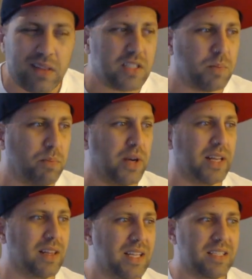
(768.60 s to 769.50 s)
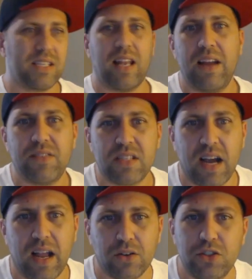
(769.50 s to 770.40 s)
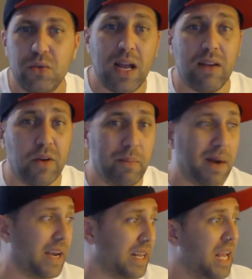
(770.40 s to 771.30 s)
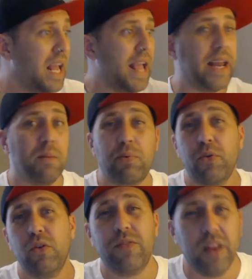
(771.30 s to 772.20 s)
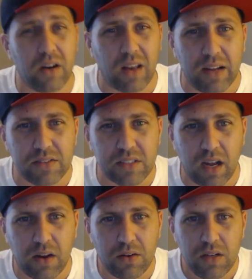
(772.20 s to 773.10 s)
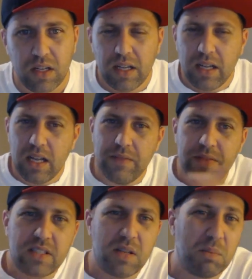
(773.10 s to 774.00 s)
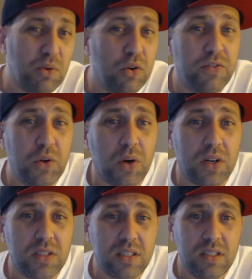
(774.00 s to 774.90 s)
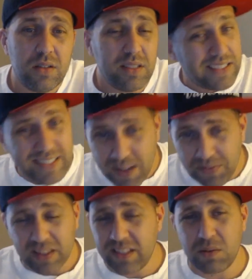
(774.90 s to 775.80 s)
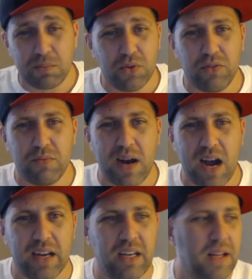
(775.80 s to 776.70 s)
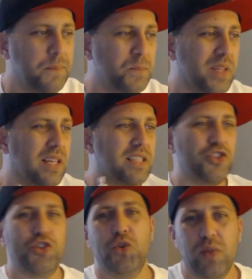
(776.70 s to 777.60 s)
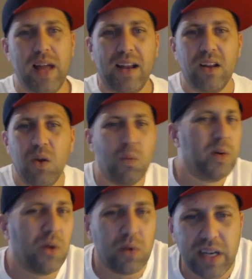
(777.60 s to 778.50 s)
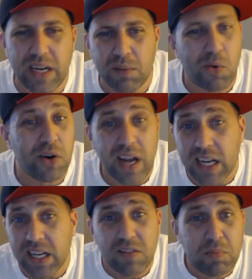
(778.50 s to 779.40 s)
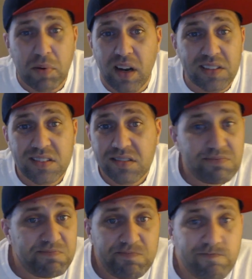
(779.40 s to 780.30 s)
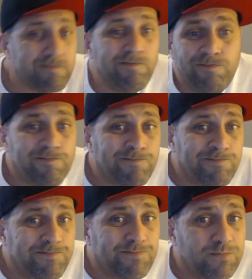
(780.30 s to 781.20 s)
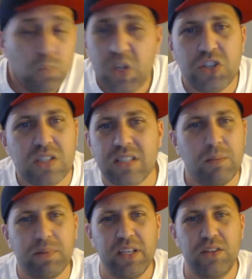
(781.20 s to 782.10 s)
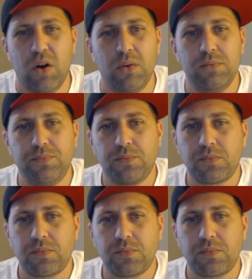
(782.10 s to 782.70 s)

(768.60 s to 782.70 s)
Let's bring this lifestyle to everybody and improve their lifestyle. If it's improved yours, definitely has improved mine. Let's do that. We don't need more negative press. We just simply don't.